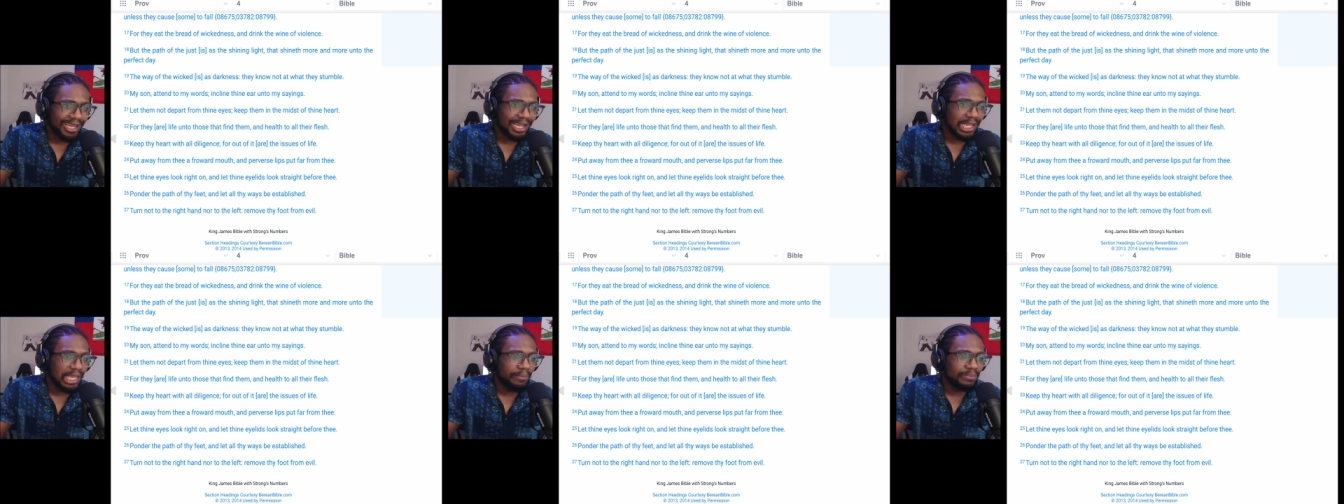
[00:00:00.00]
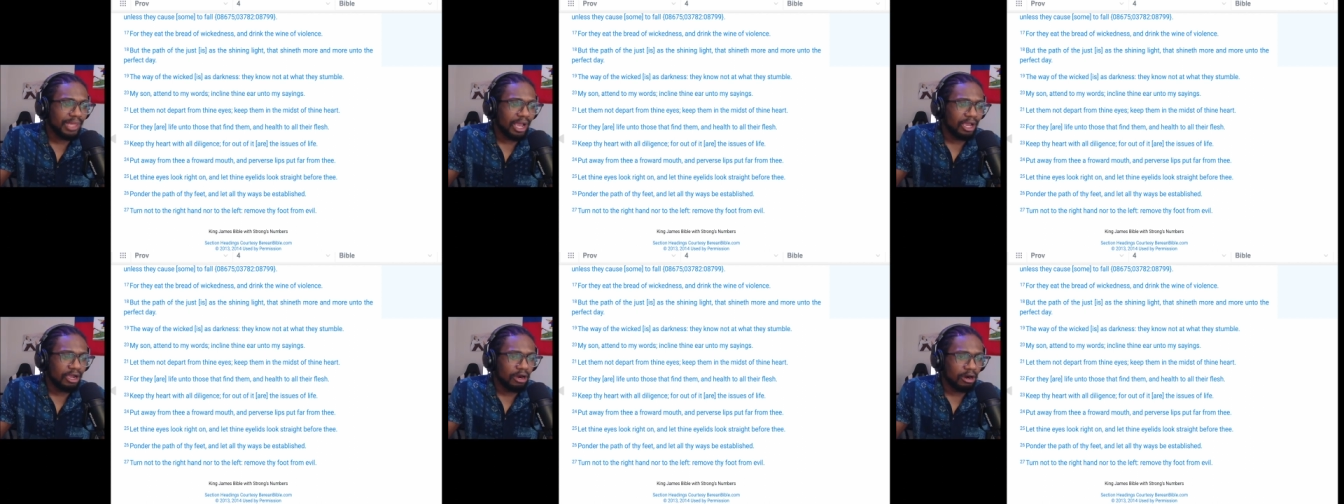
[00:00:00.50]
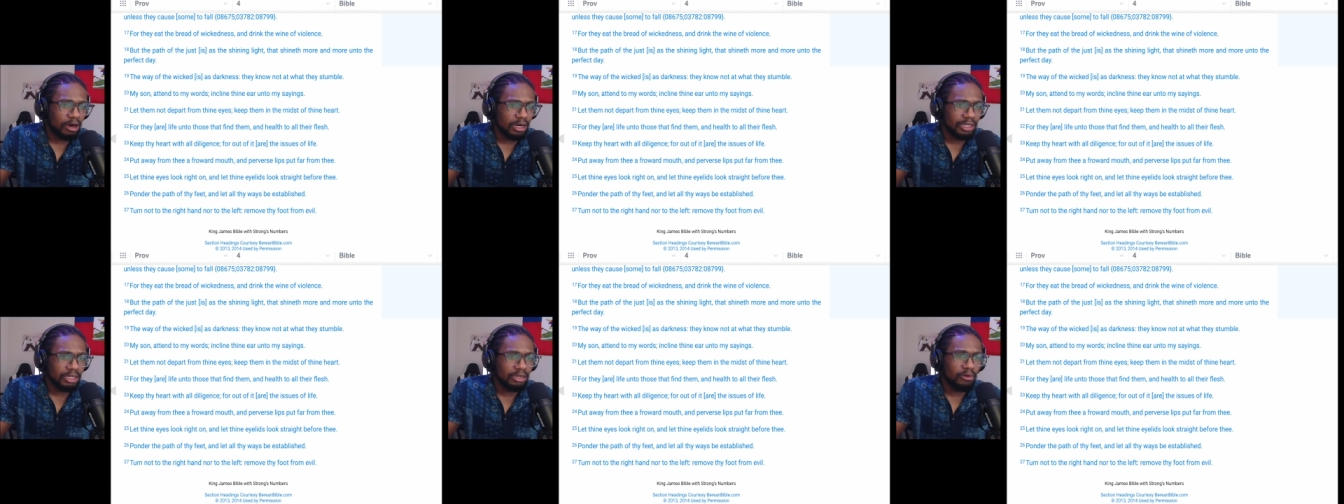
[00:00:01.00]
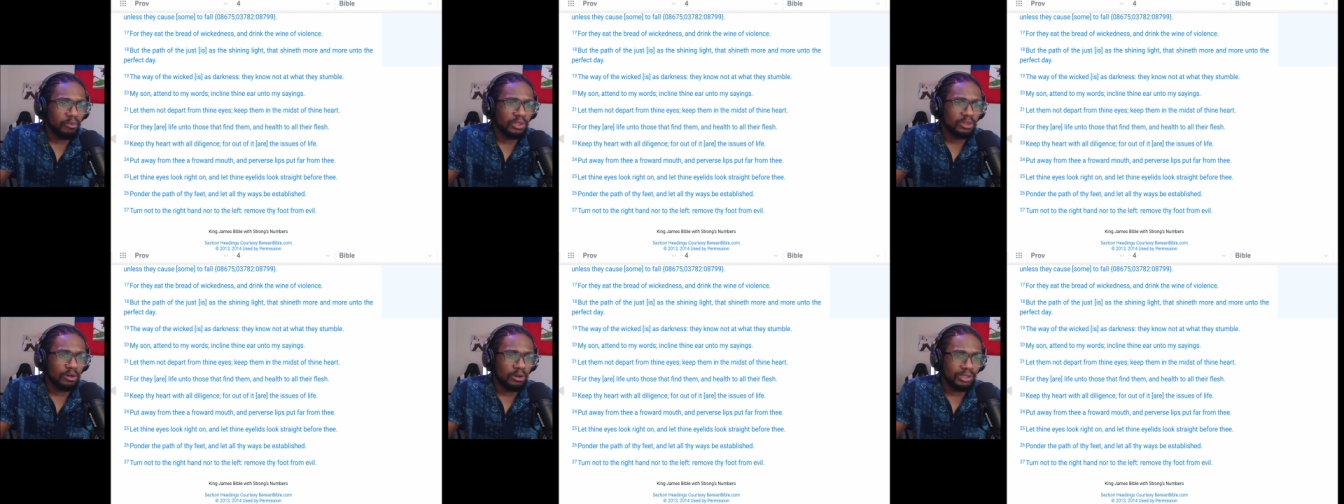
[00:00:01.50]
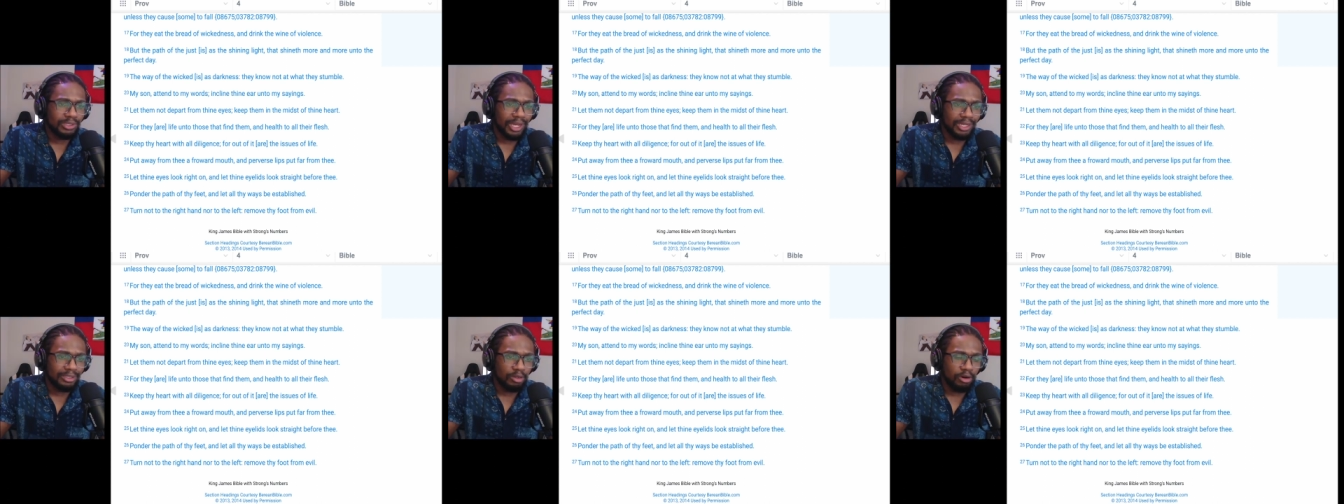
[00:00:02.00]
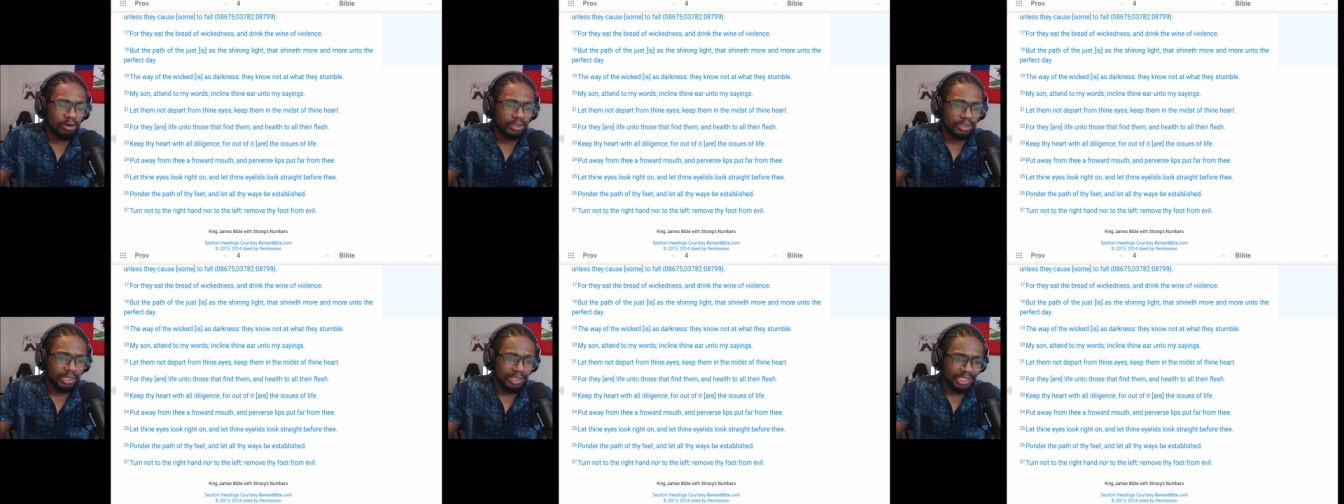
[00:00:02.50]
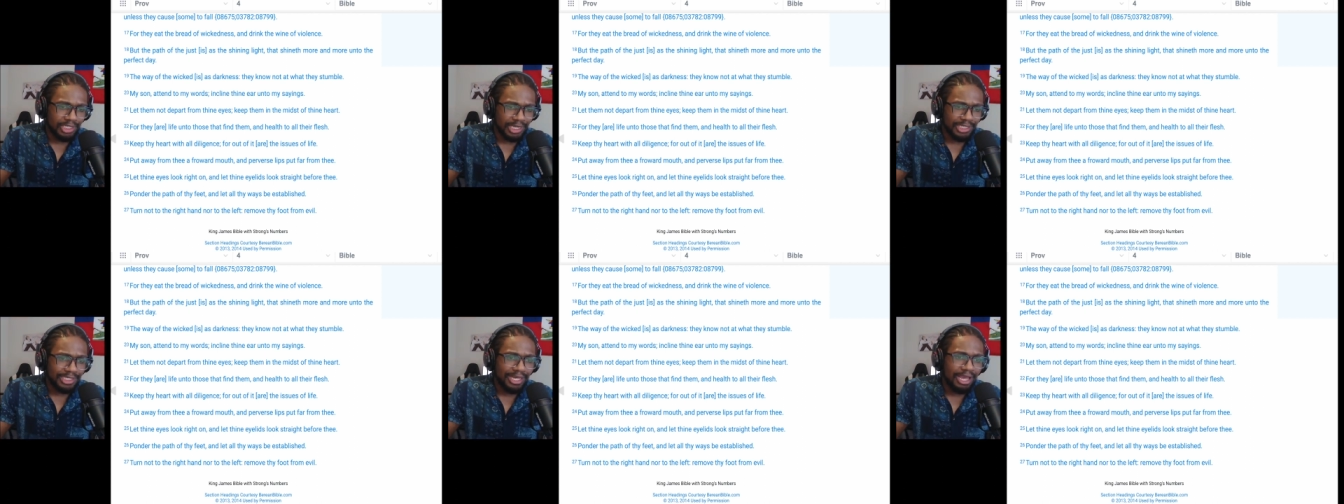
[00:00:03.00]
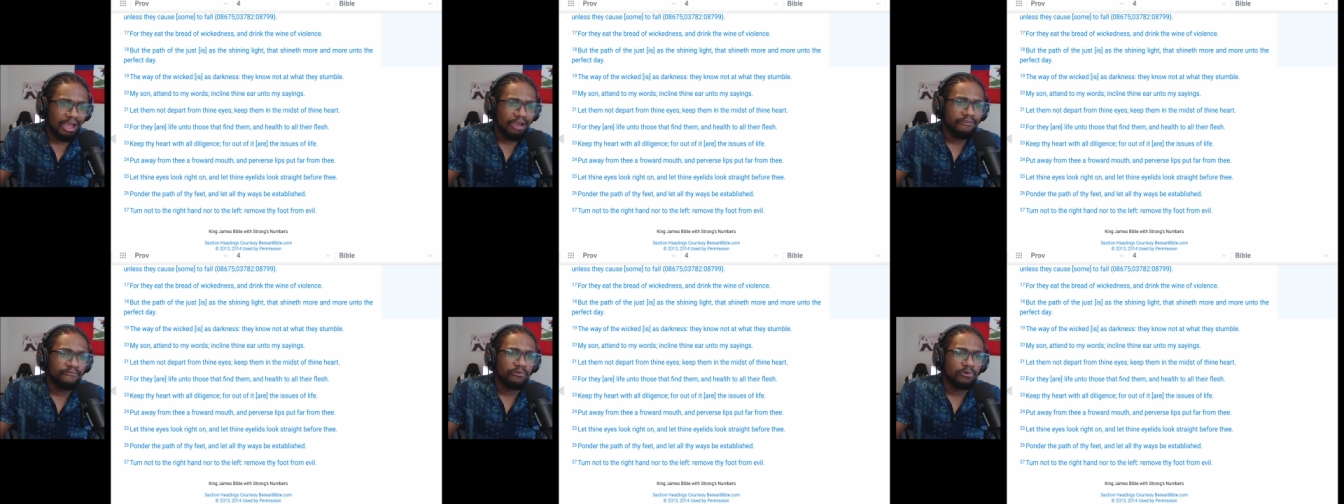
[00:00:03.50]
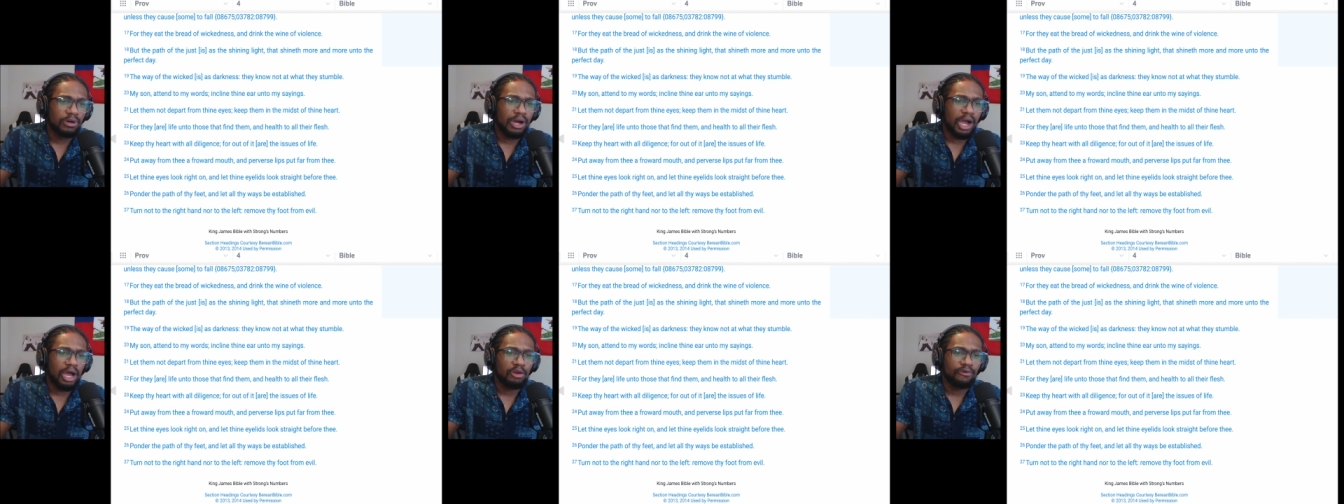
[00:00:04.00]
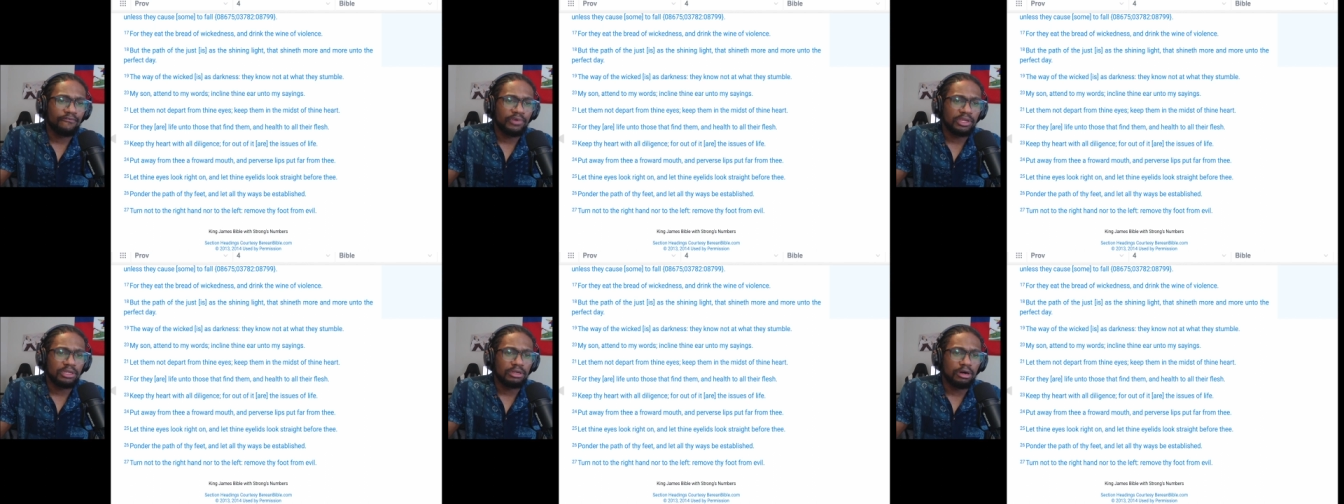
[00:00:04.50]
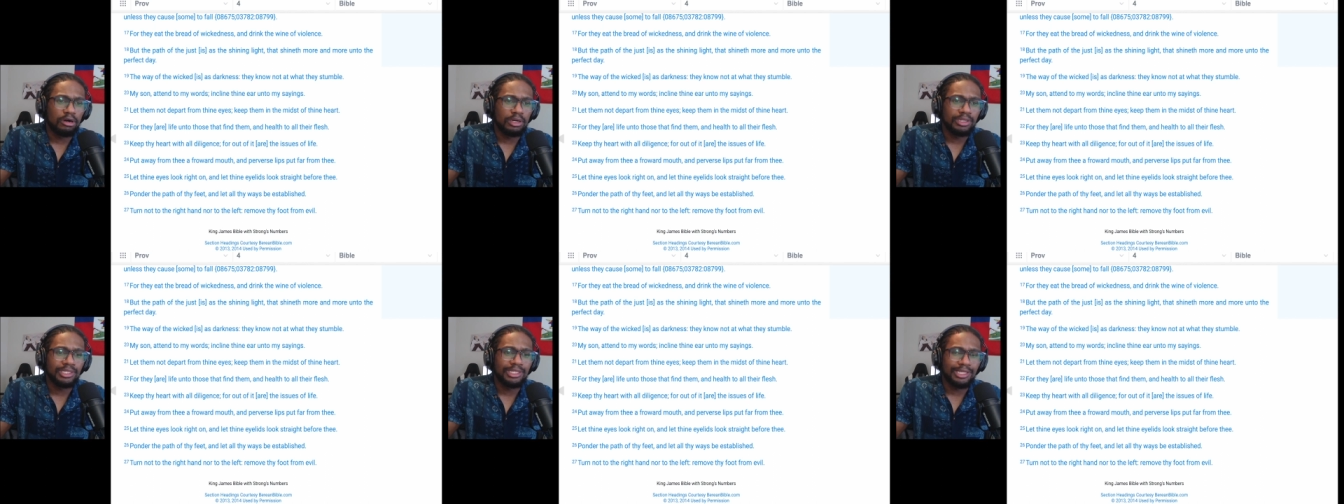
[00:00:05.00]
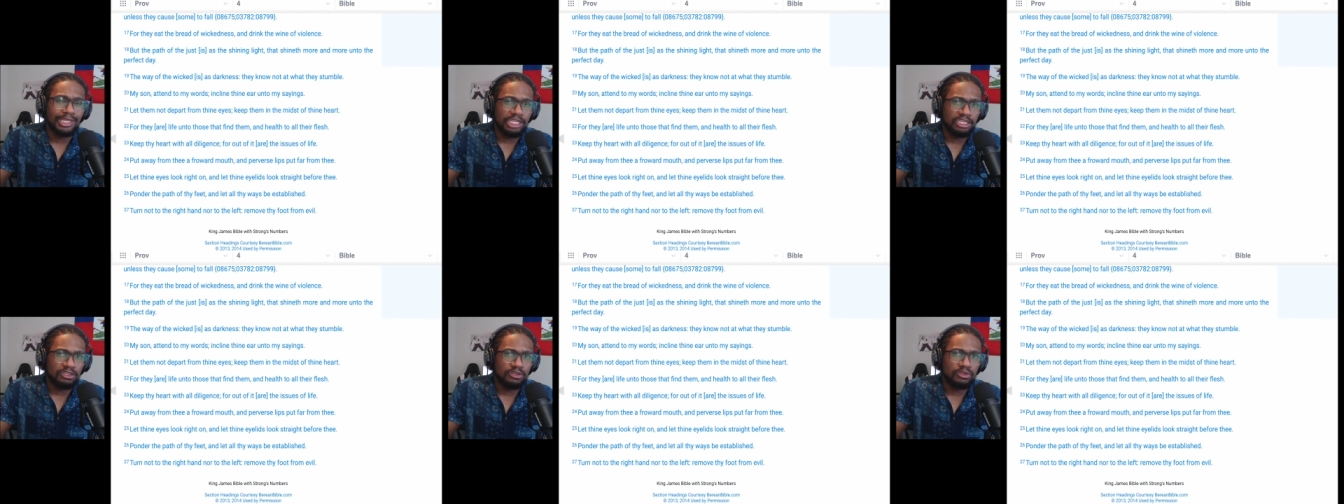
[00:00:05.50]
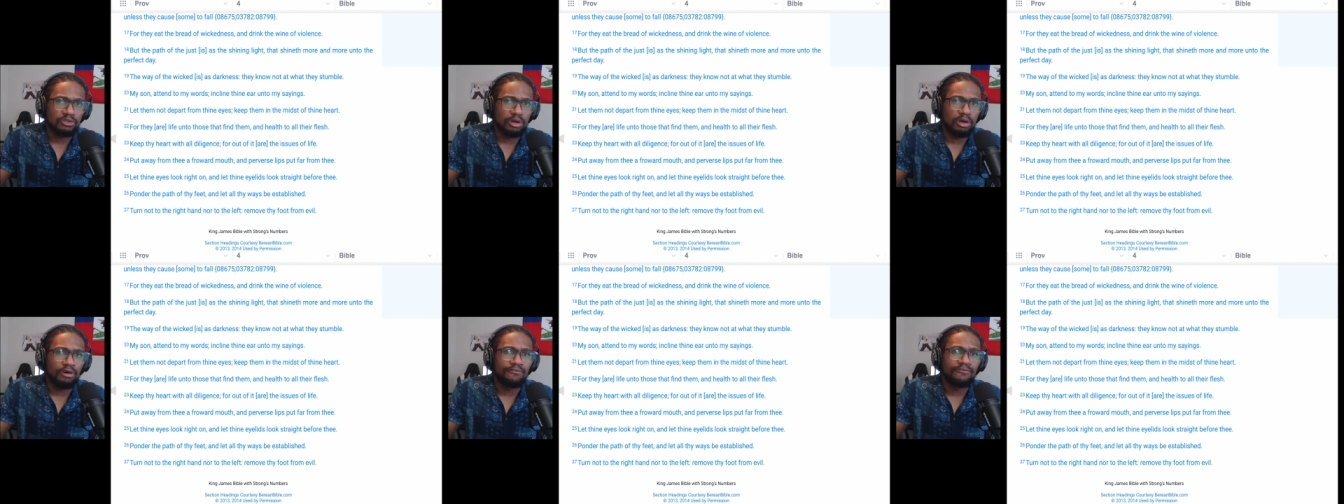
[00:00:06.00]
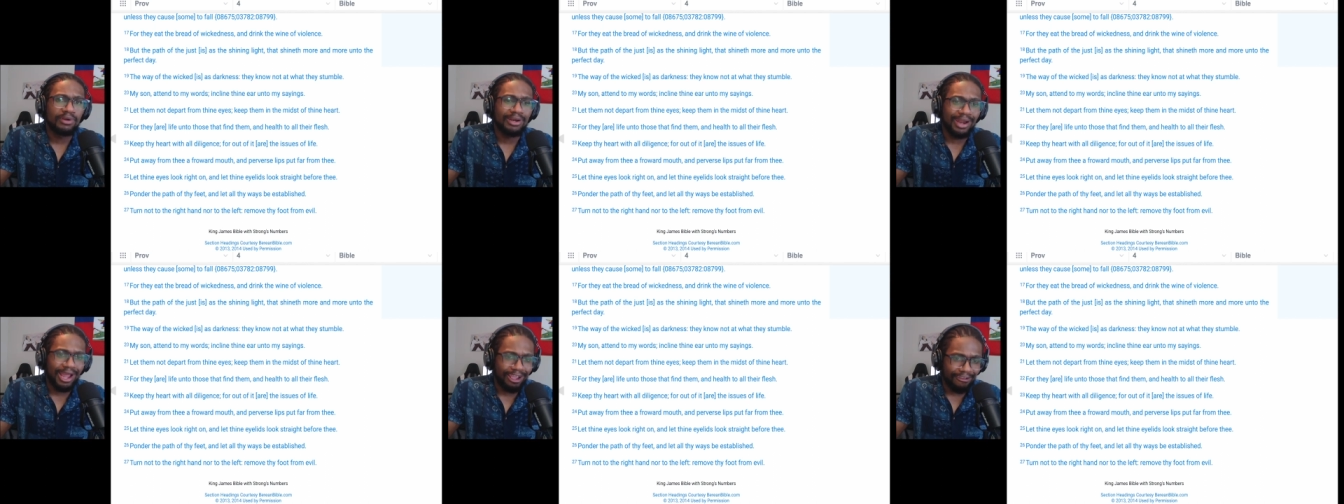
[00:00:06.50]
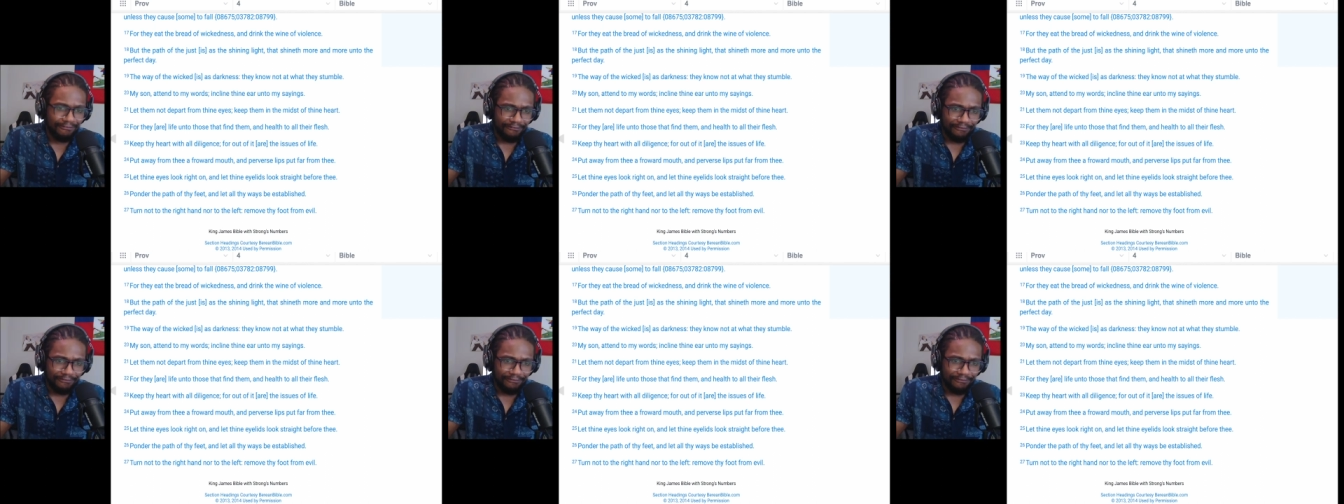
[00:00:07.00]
Keep thy heart with all thy all diligence, for out of it are the issues of life.